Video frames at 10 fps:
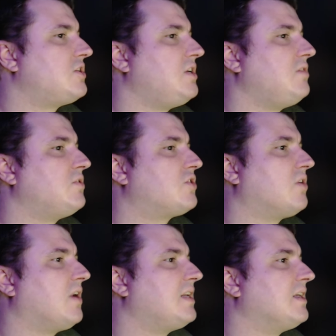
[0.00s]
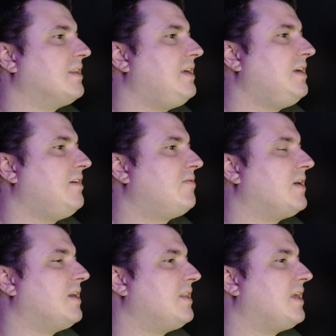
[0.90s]
was trying to leave,
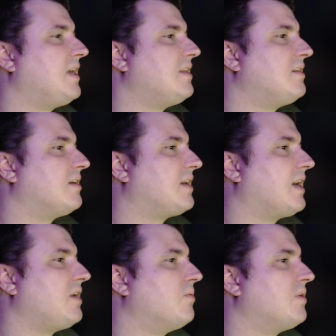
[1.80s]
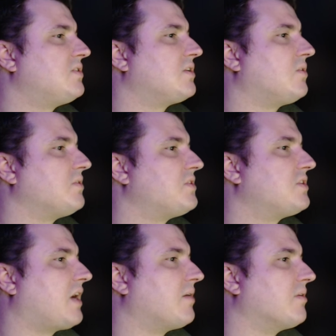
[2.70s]
and then the guy who runs the cult,
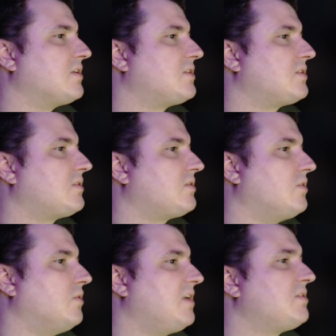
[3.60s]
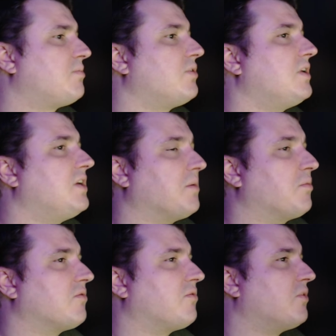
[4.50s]
Cyrus, who gives a pretty good
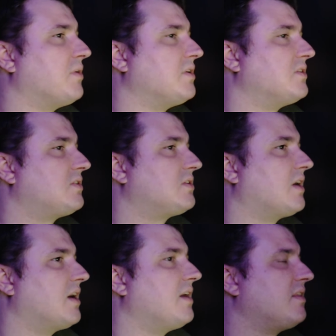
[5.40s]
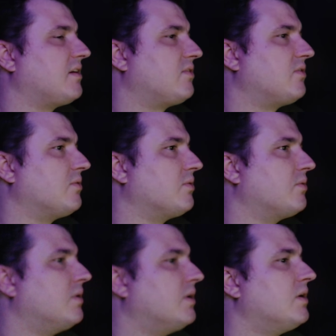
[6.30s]
performance, I think, too.
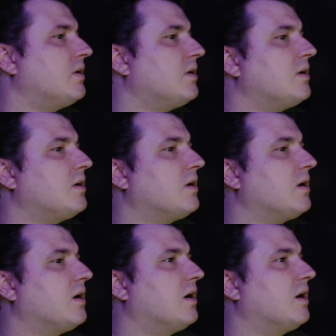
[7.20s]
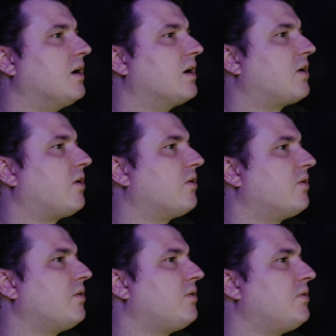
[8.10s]

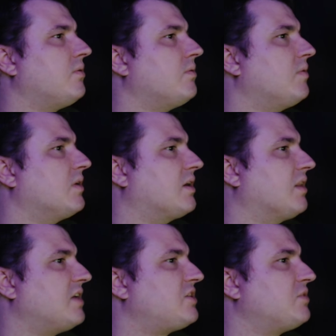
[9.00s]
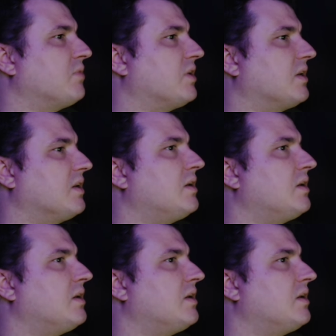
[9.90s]
Carl Glussman,